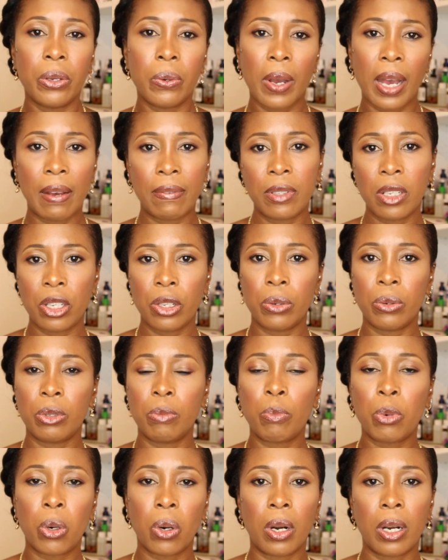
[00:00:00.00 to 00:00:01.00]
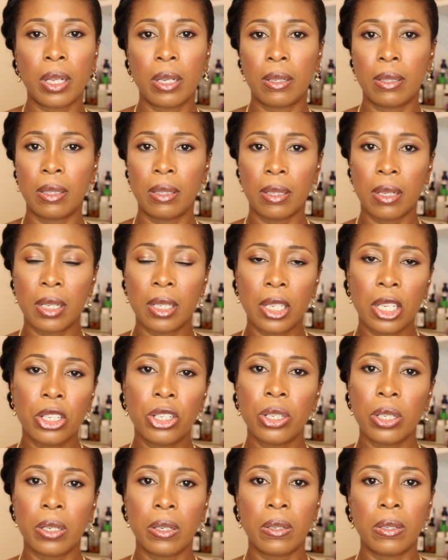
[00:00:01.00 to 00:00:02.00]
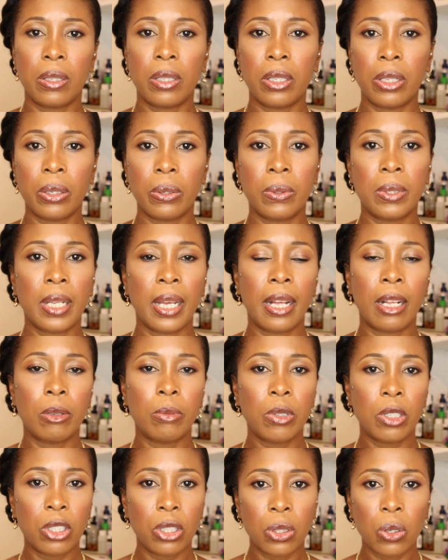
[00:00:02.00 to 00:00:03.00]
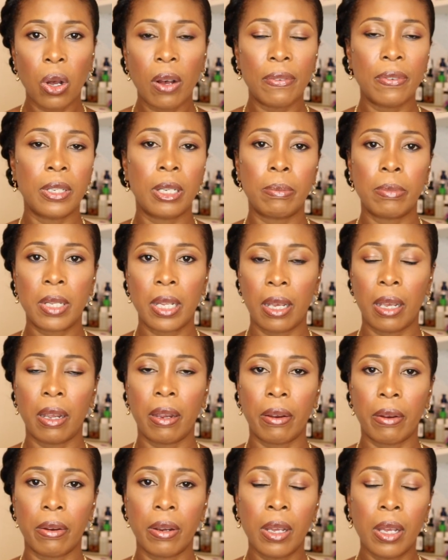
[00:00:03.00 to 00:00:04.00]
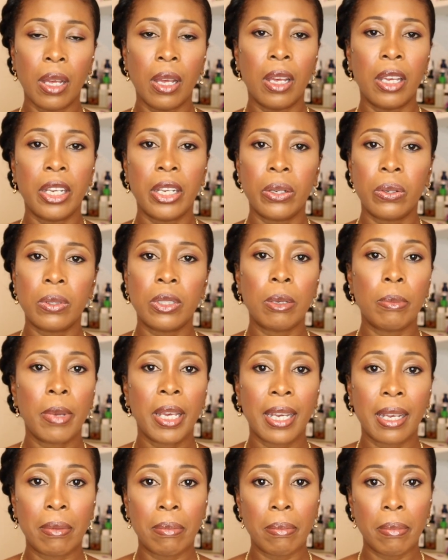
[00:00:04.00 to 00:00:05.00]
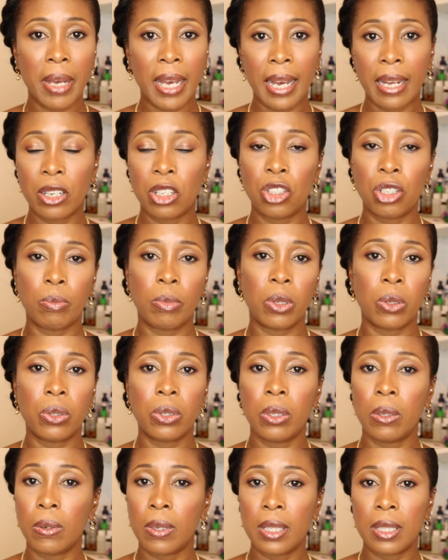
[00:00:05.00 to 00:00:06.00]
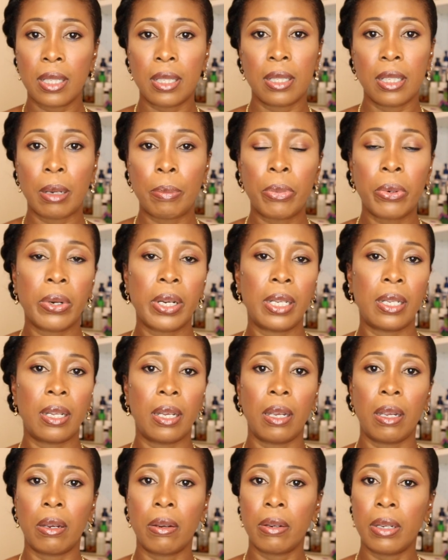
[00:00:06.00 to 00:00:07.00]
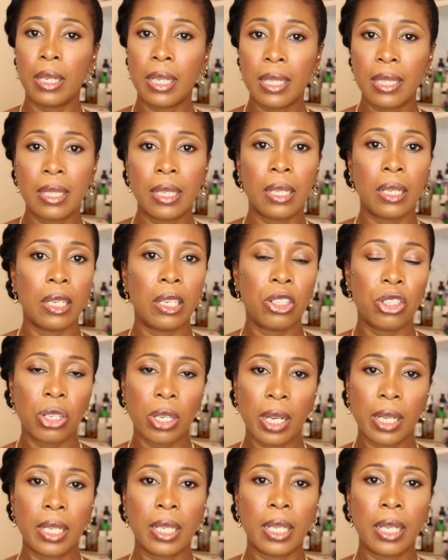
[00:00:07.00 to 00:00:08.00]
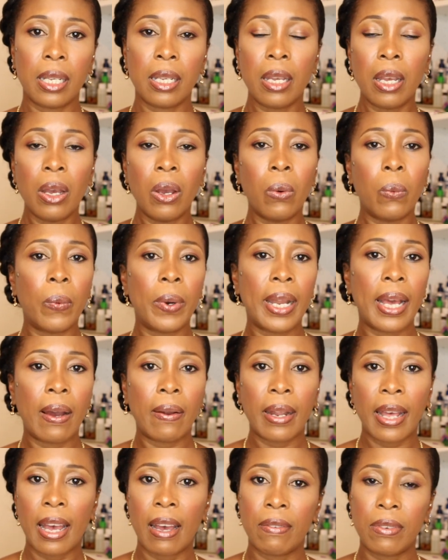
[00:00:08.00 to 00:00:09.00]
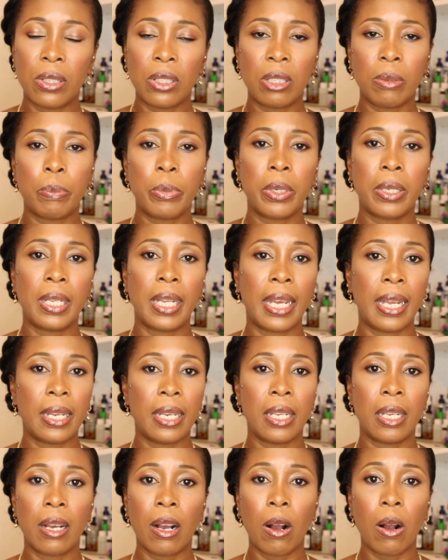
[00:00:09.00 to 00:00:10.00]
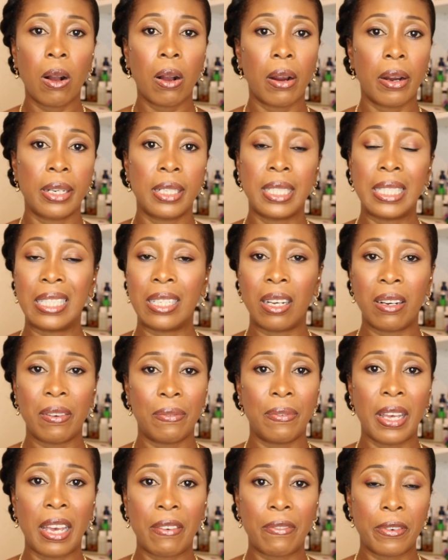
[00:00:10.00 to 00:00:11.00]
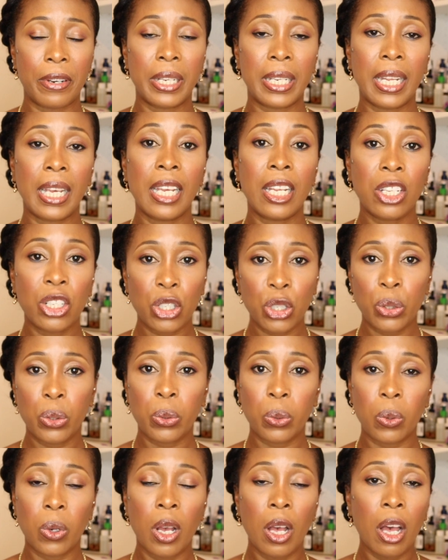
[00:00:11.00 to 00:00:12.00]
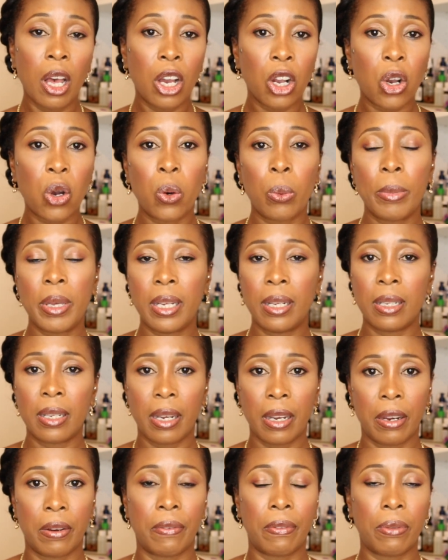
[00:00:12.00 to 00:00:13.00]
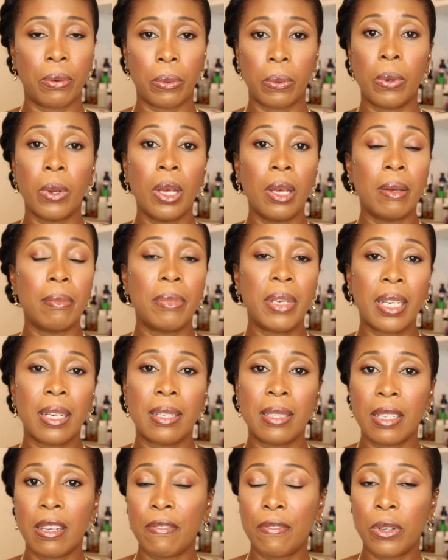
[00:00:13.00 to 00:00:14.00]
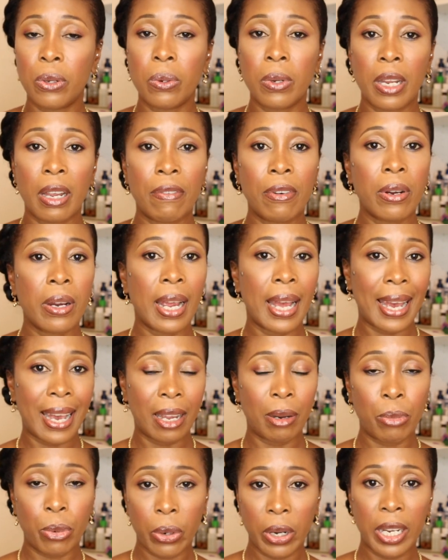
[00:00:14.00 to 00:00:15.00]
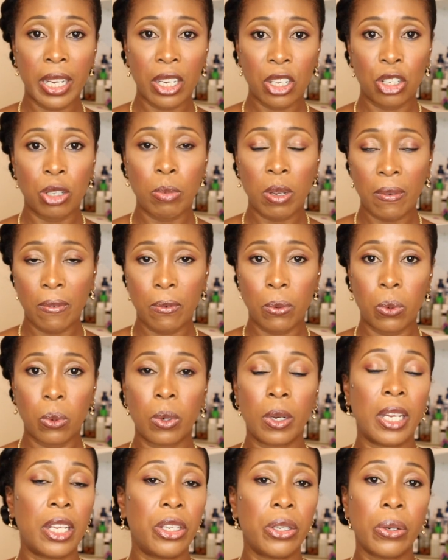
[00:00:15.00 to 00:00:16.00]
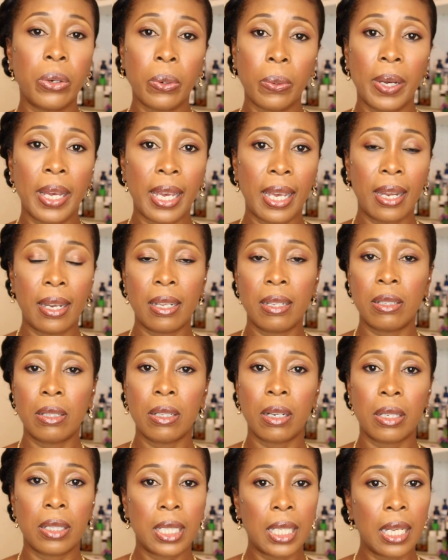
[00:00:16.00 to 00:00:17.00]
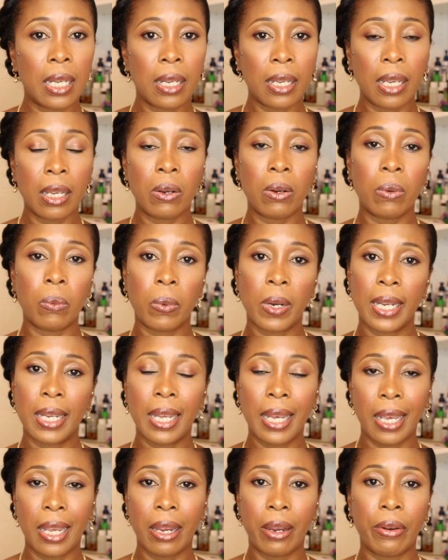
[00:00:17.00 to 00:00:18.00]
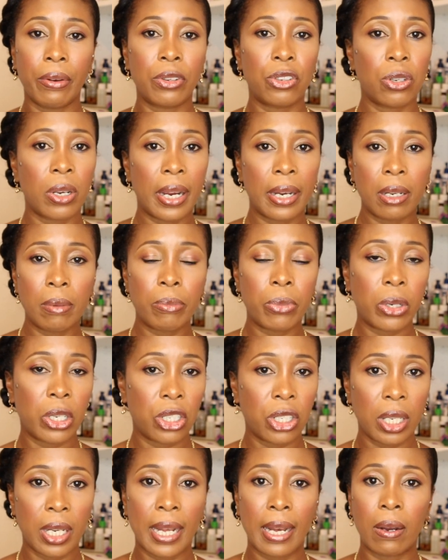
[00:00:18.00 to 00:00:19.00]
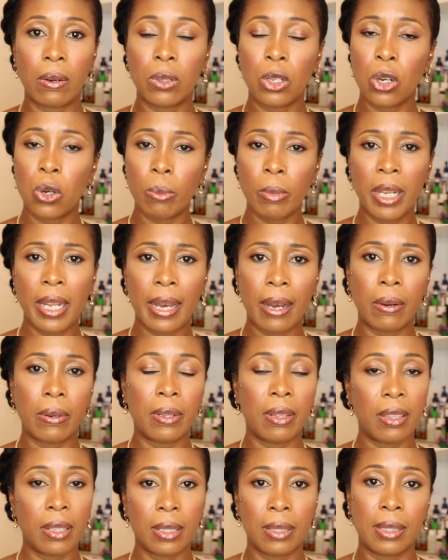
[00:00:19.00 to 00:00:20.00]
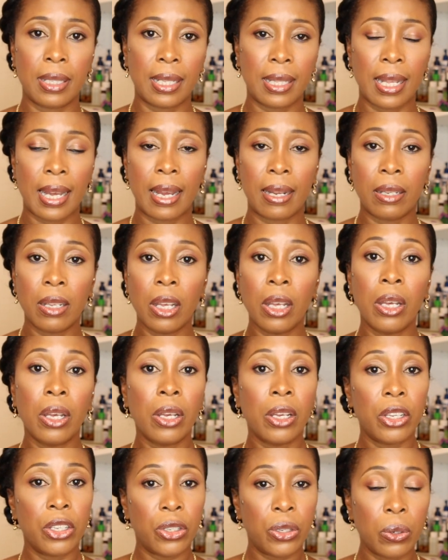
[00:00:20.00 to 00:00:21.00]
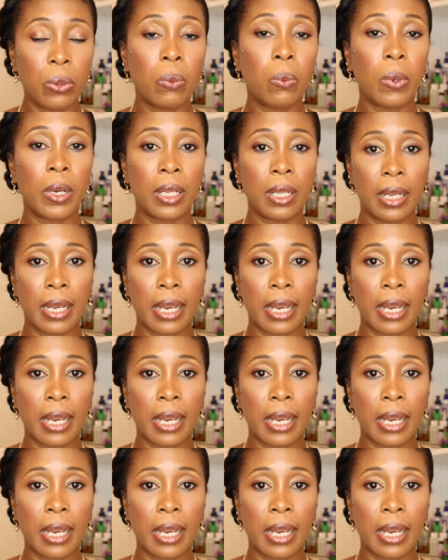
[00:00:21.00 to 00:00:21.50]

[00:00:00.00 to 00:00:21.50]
You have to use products, conditioners, you know, to help soften up the hair, you know, to make it manageable, so you can separate the hair easily, gently, without having to put any hard, tough effort into combing the hair through. Because if you never had breakage before and you go ahead and start tugging on wet hair, trying to brush it out, comb it out, and things like that, you will